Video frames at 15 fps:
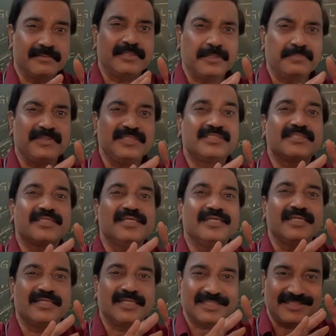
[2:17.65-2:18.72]
That means
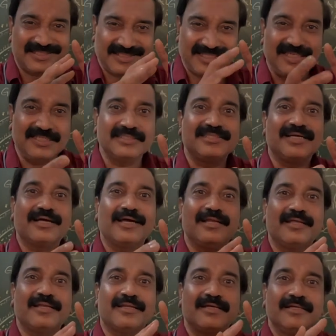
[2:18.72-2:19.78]
it has changed the
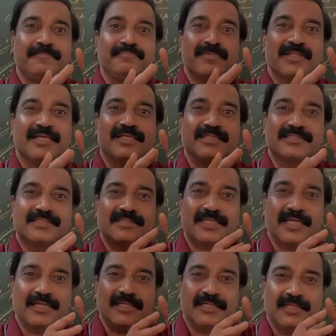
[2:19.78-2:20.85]
color. It is
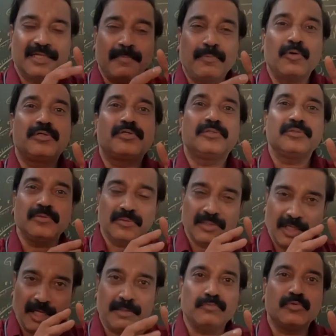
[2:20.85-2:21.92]
about to
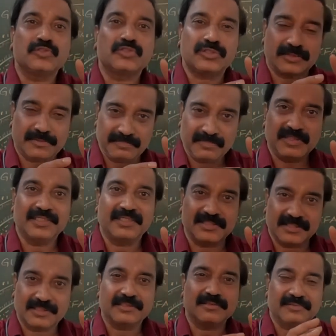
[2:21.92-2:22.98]
almost,
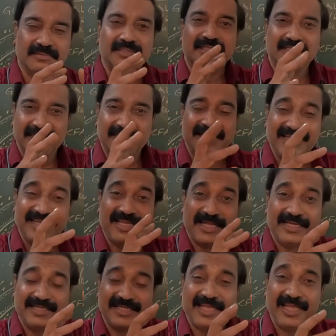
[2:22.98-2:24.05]

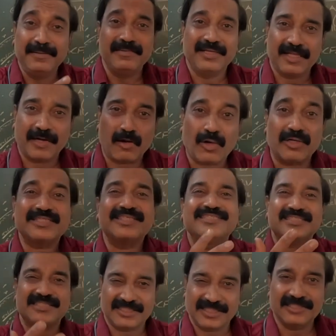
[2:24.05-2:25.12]
it came in a rotten
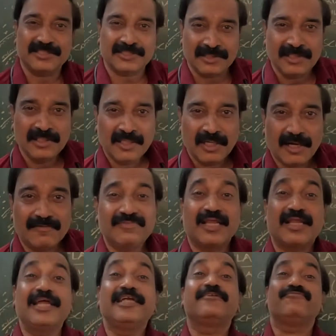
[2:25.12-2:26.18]
stage of the
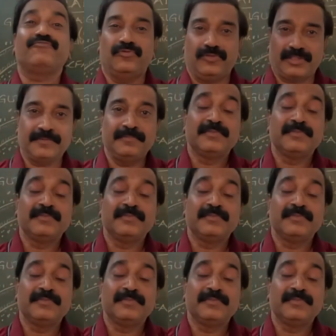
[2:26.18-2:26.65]
right foot.